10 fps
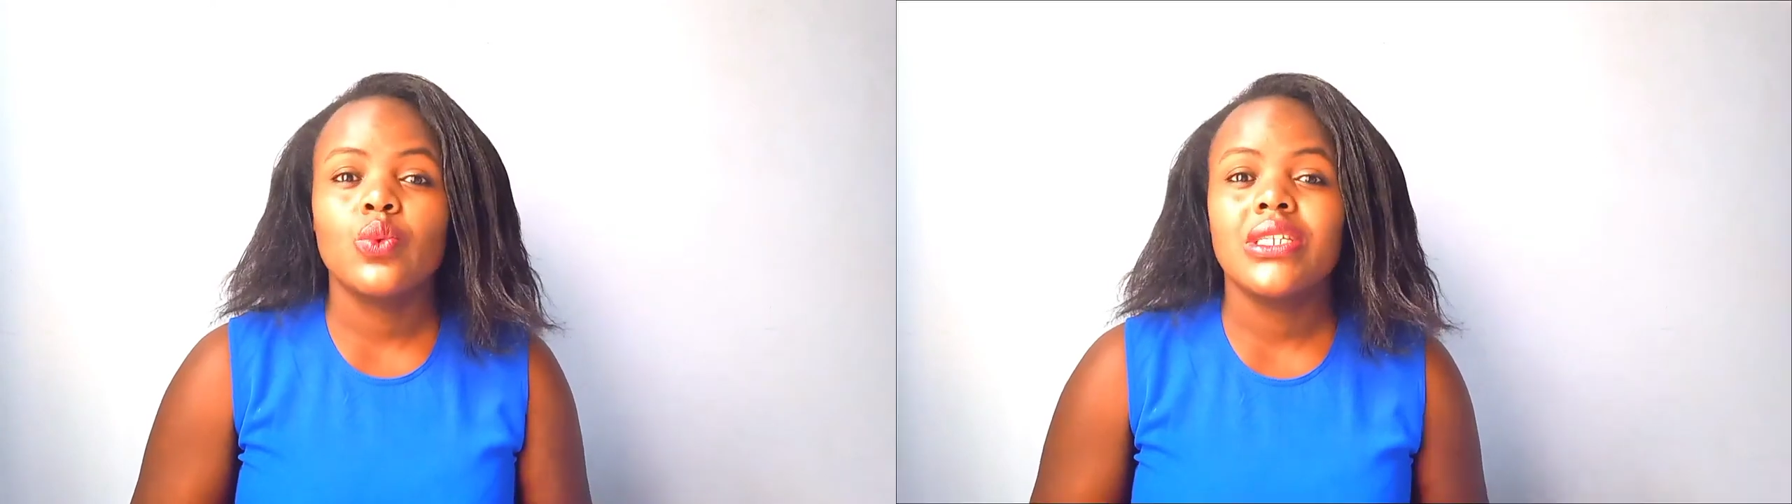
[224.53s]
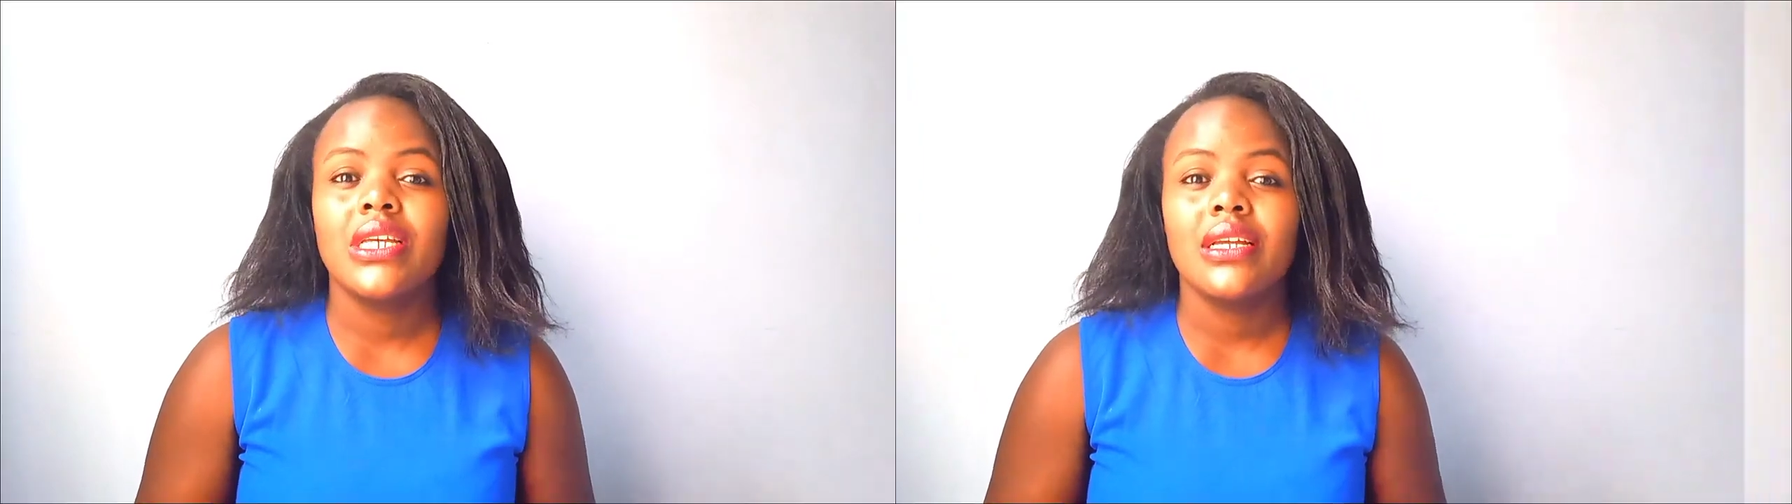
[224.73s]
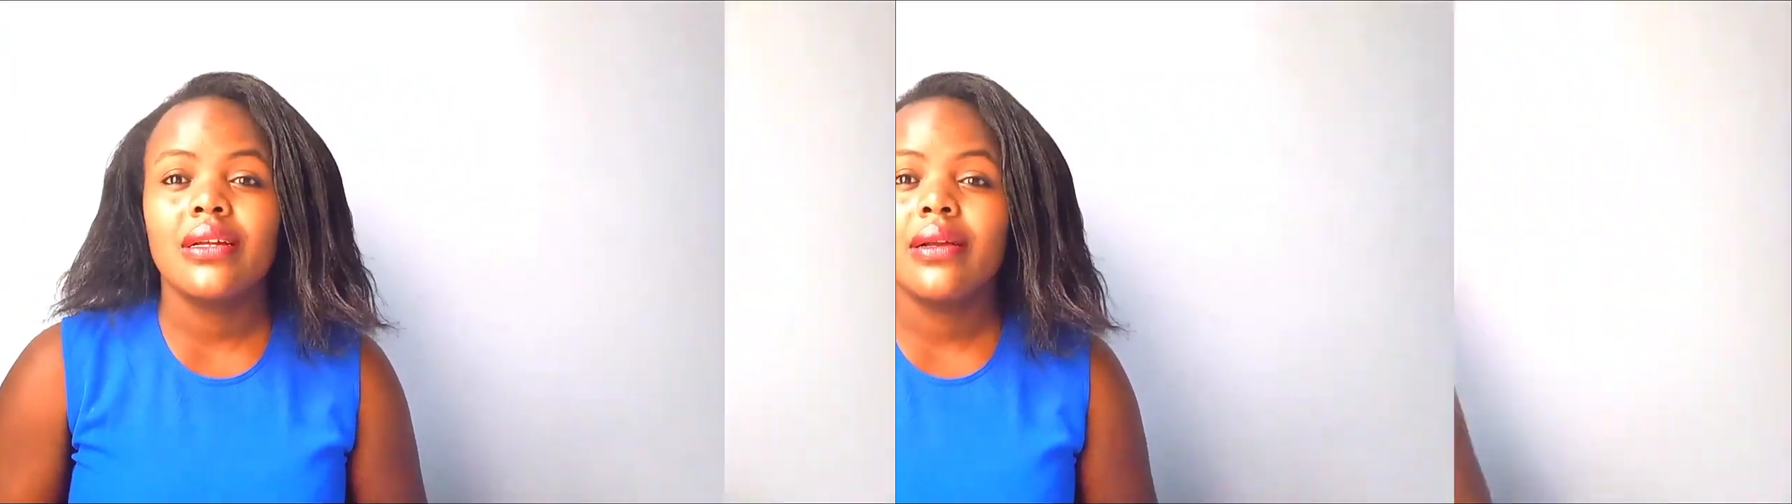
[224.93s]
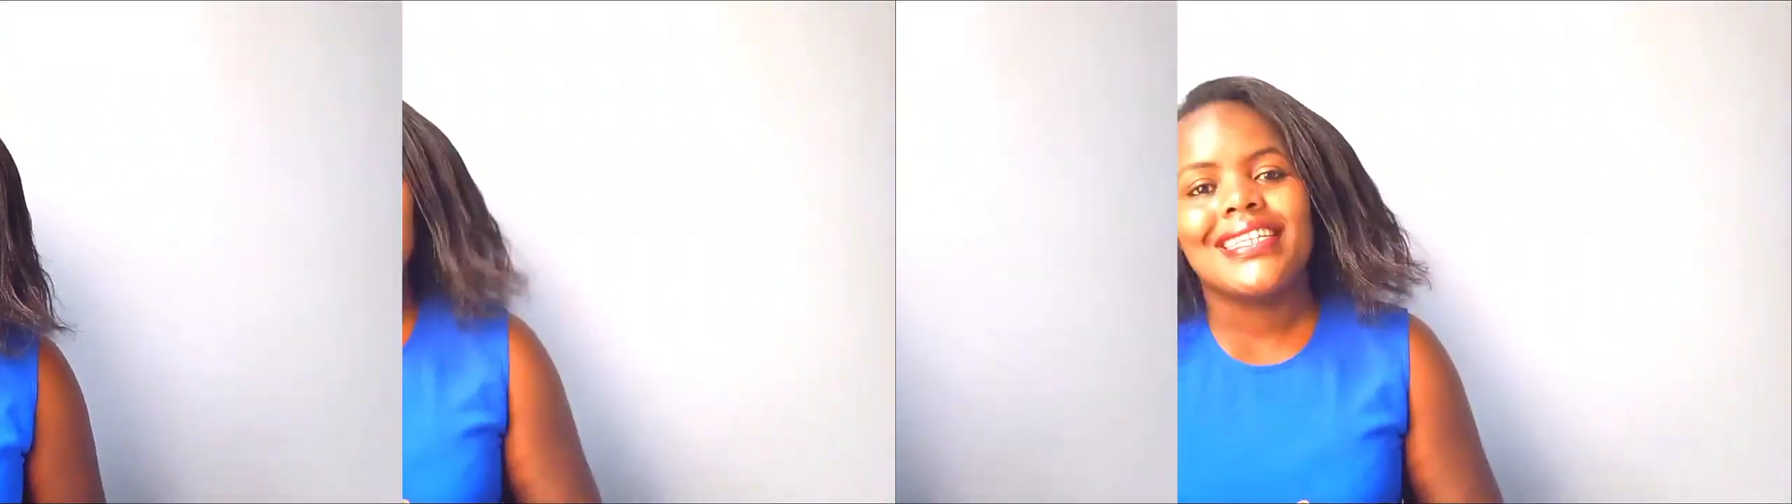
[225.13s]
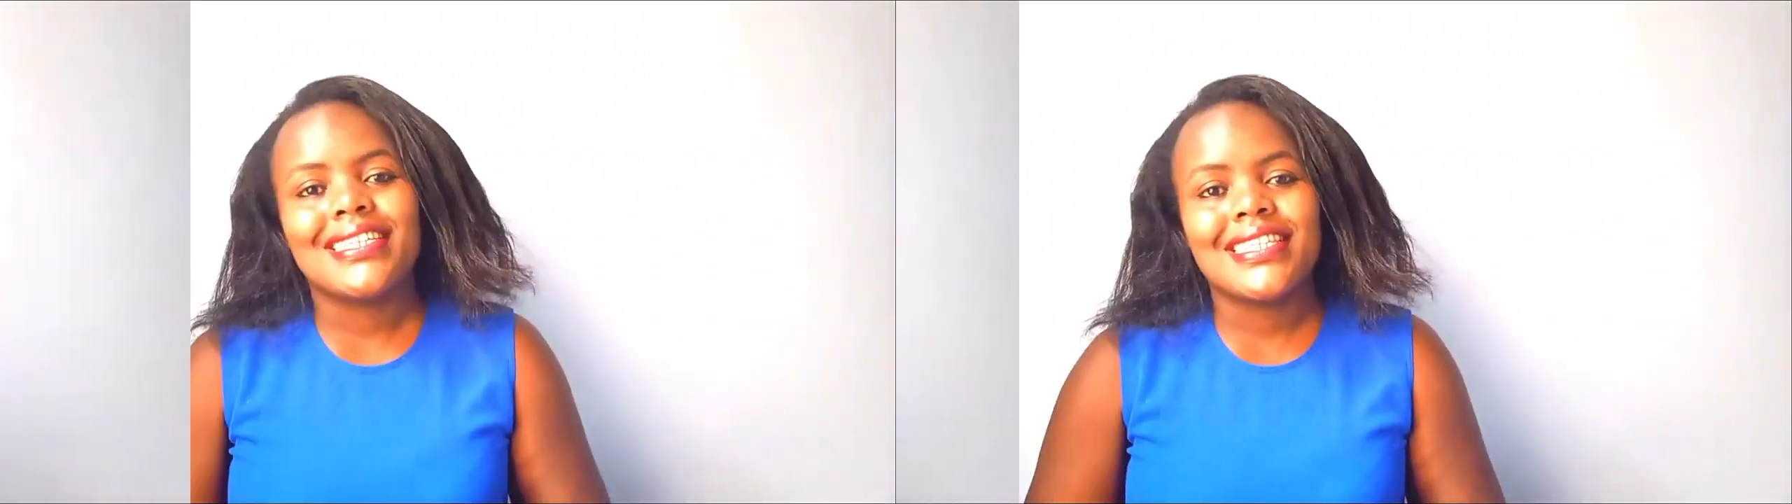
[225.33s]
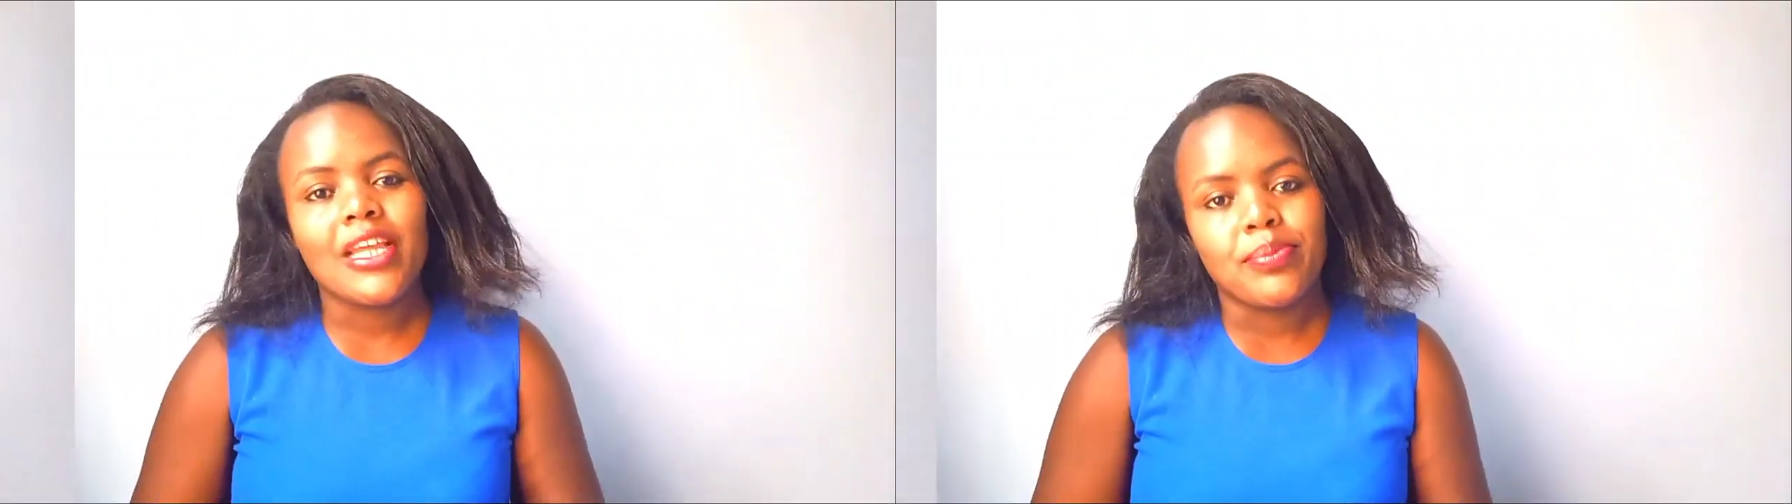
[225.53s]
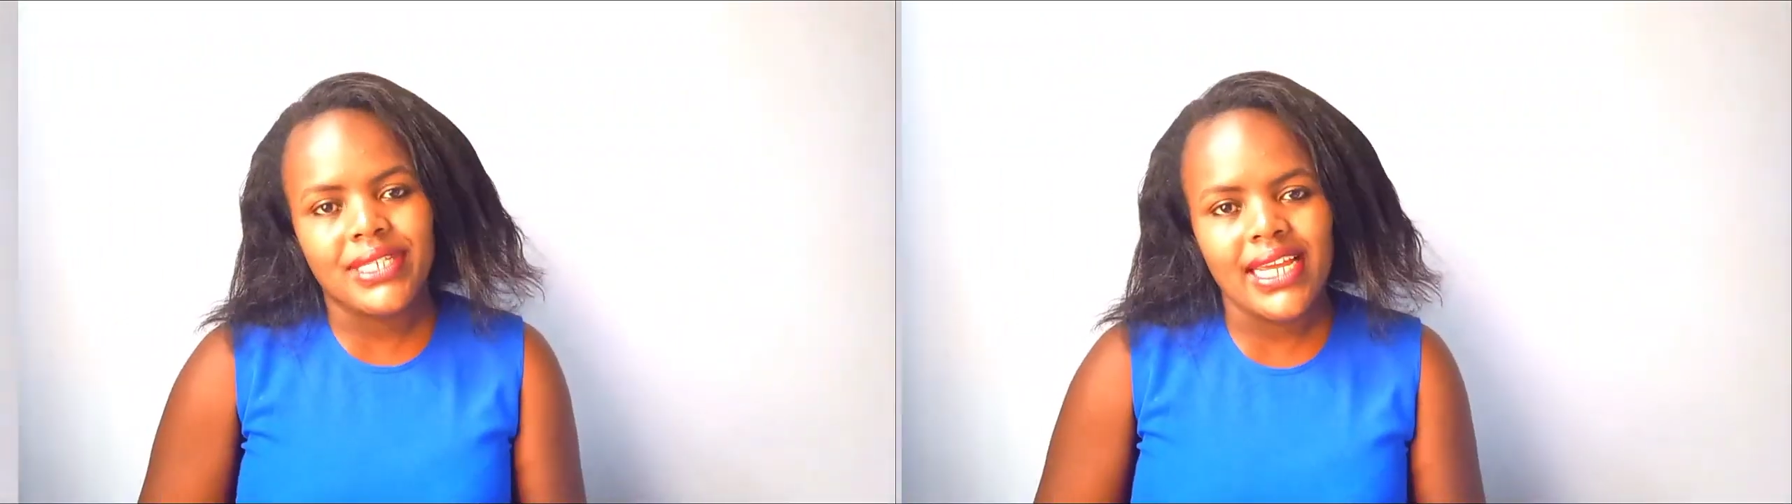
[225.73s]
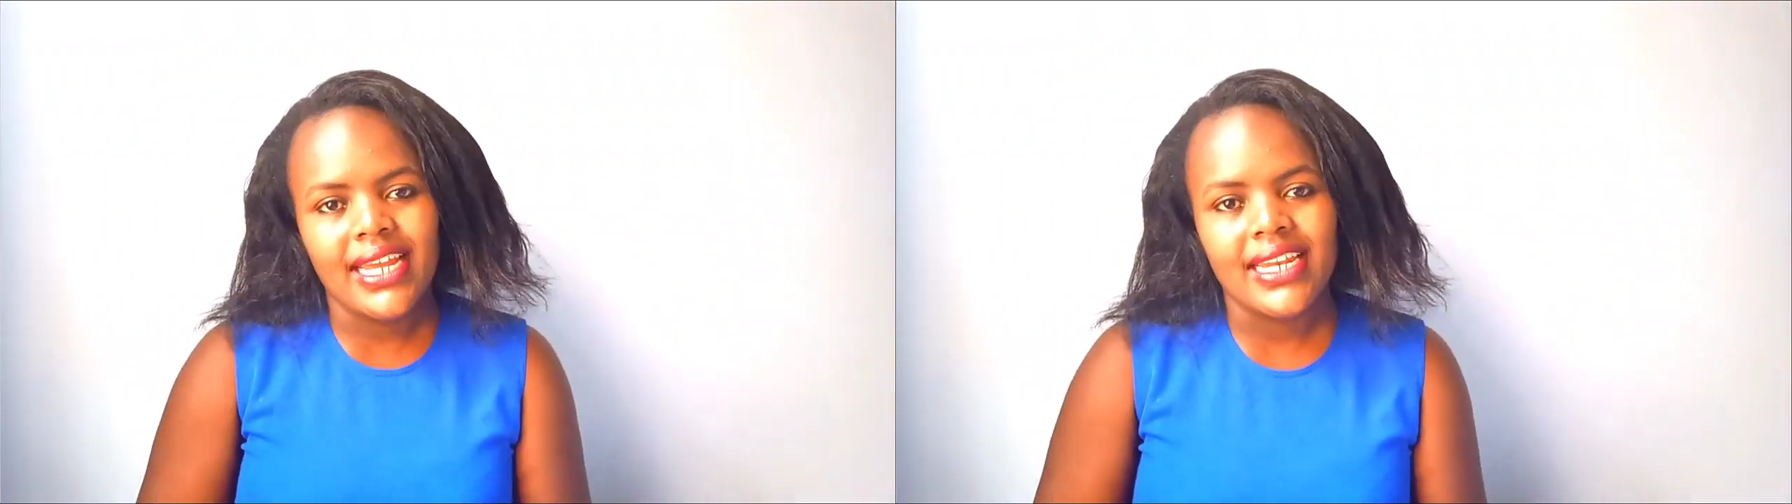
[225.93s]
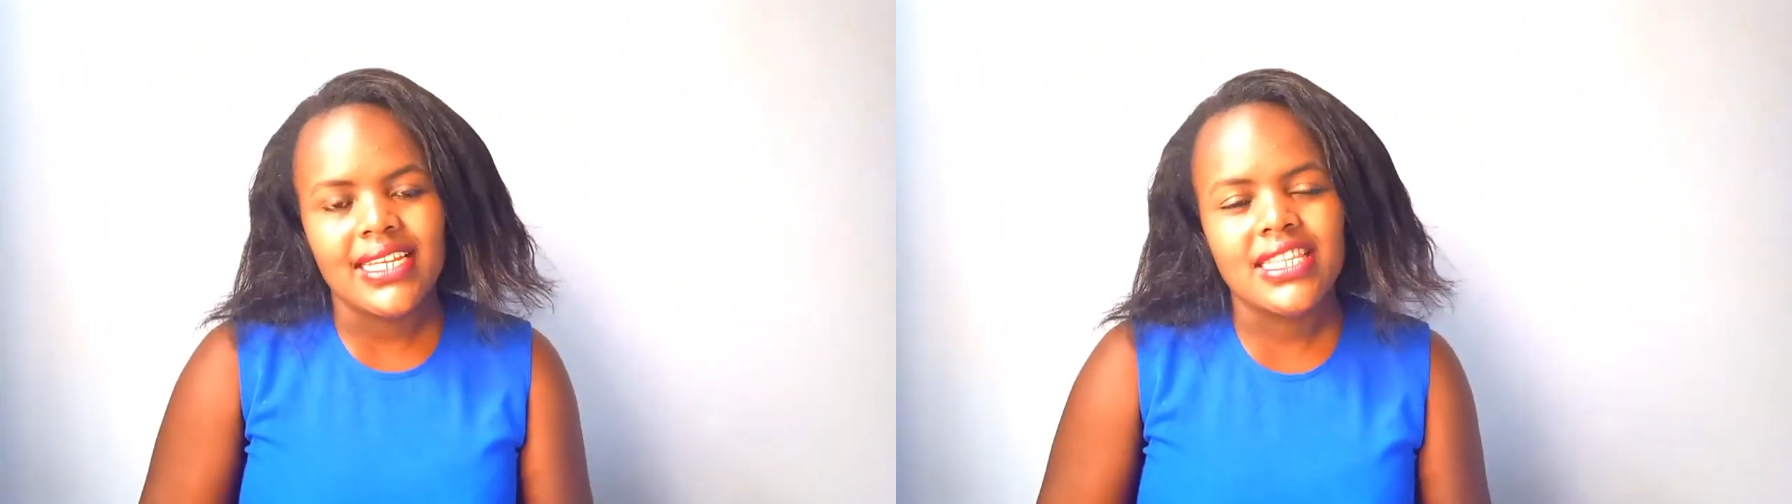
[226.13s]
won't take a lot. Step ten.